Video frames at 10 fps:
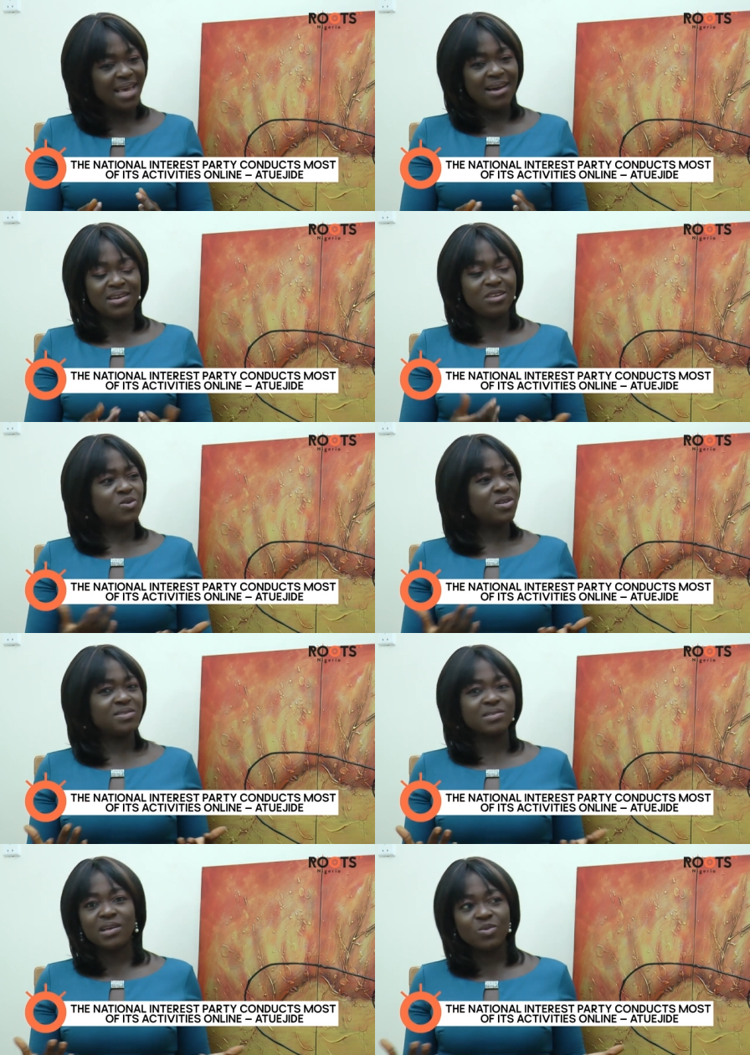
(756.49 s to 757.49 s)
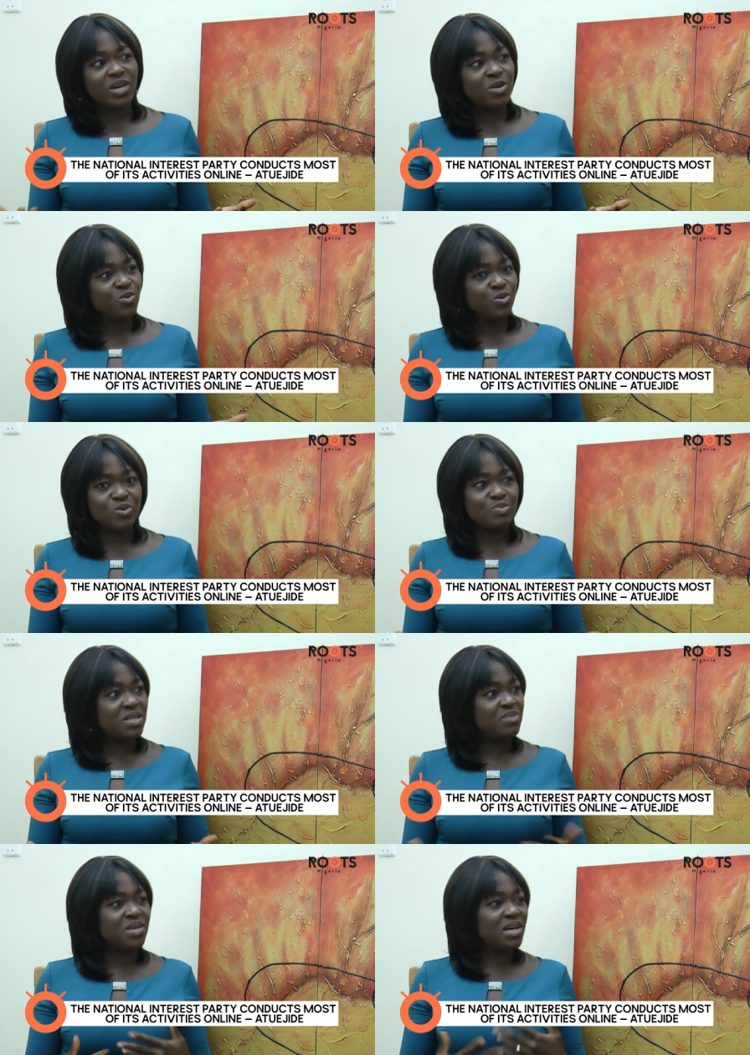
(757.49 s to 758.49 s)
and they don't understand why you won't go to
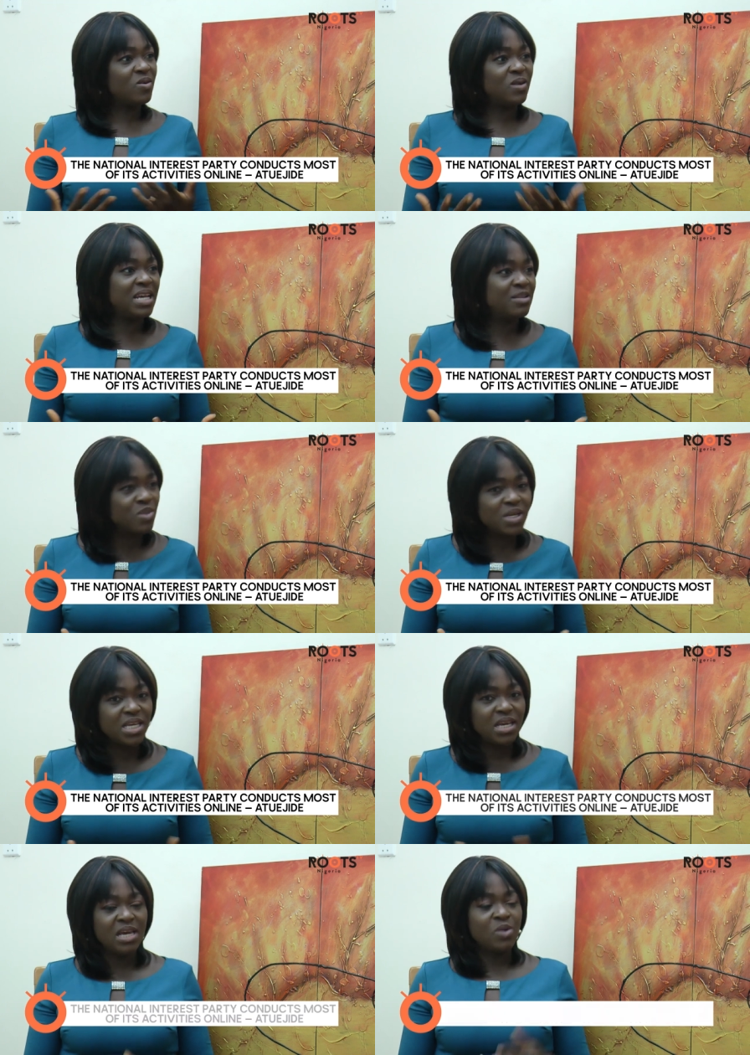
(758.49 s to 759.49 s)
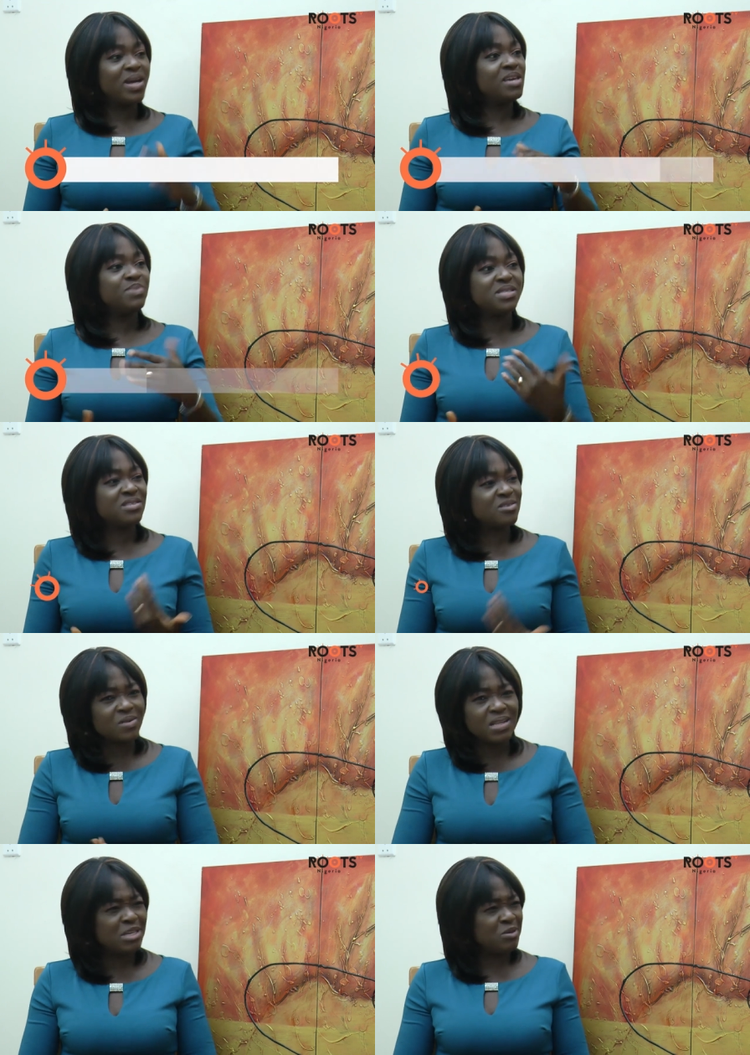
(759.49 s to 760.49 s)
PDP and collect money, why APC is
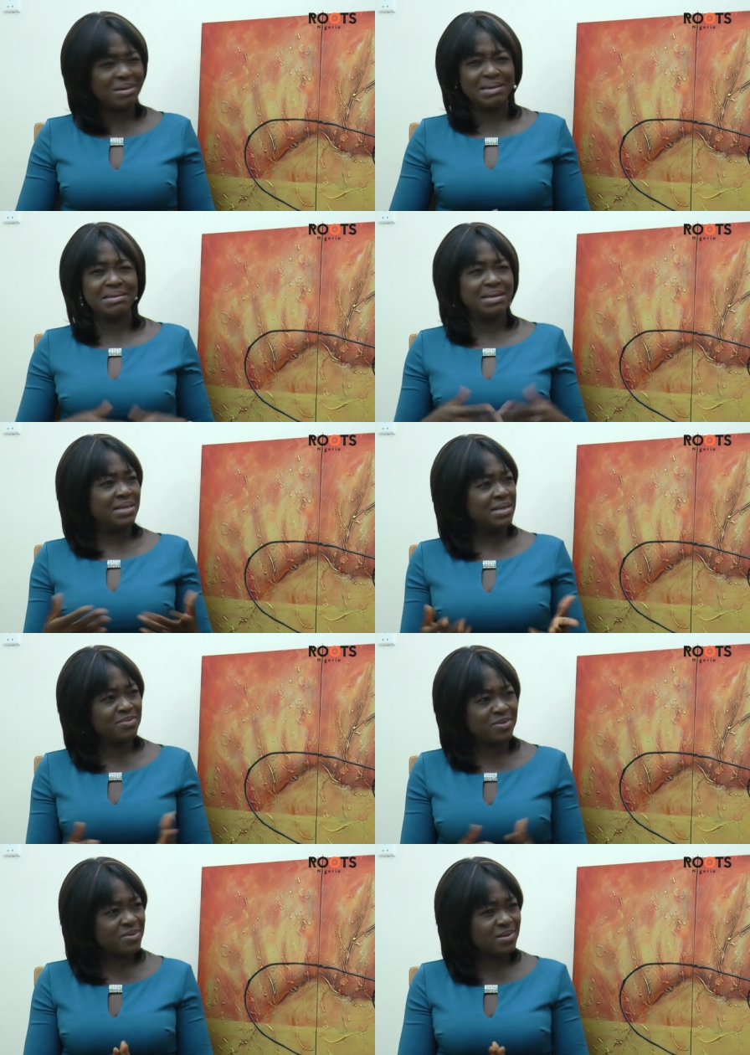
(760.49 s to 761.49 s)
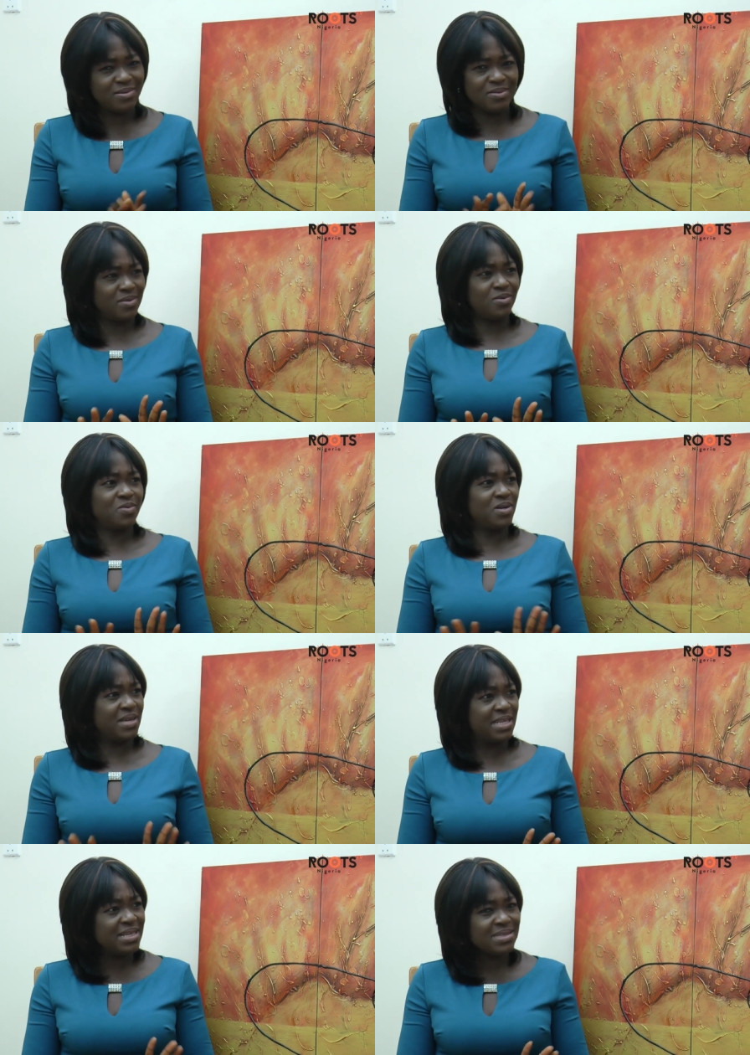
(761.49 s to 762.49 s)
calling you and you're telling them to, you know, you don't want to
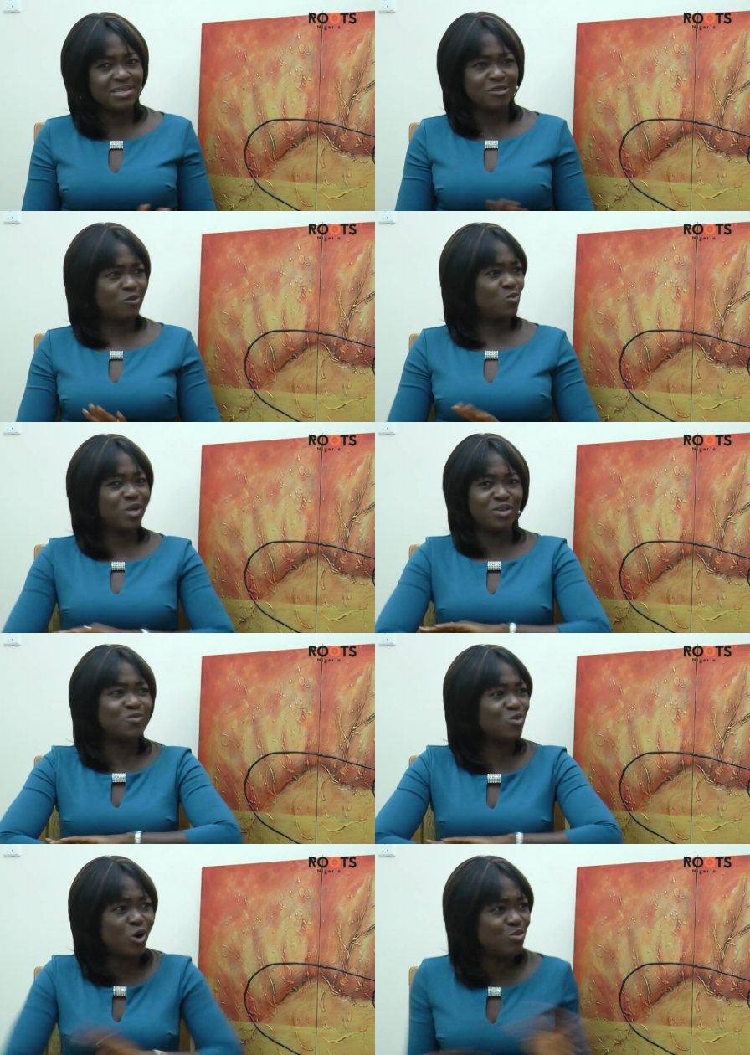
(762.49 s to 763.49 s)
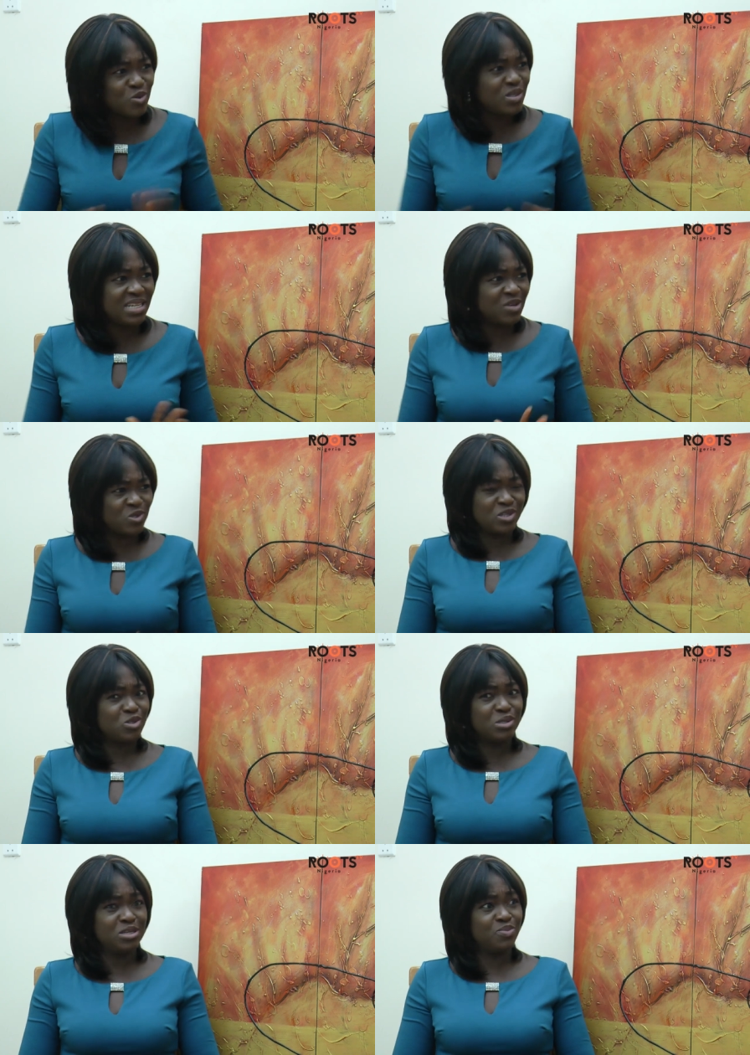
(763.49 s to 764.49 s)
listen, you don't want to even come to the negotiation
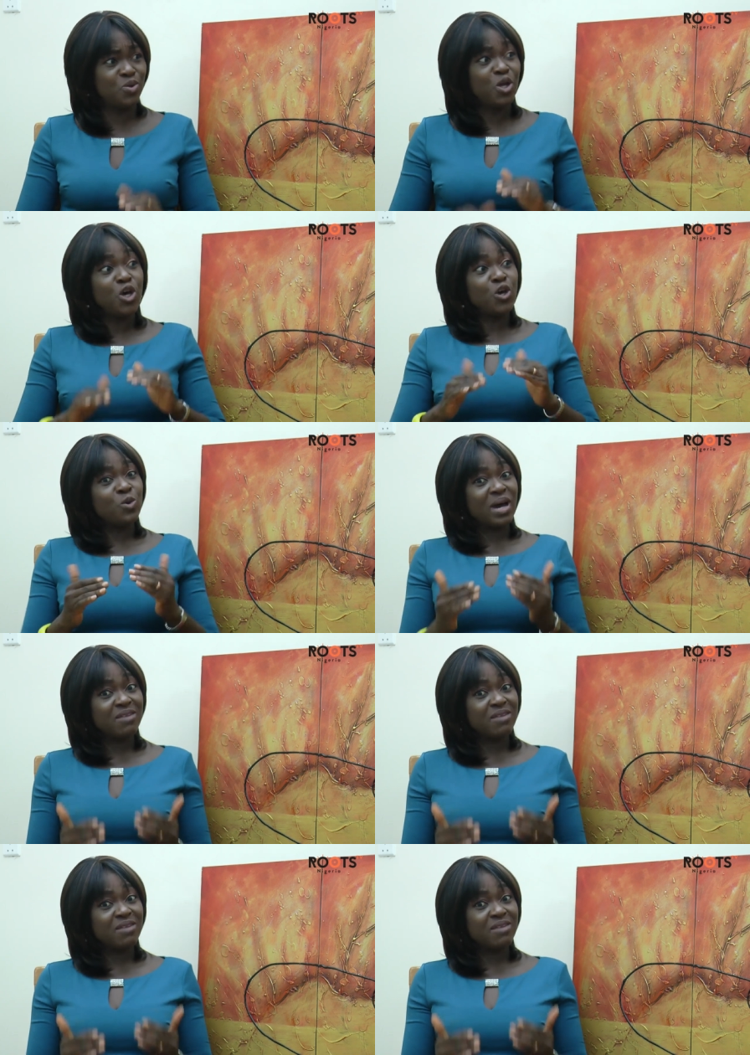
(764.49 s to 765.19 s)
table. You have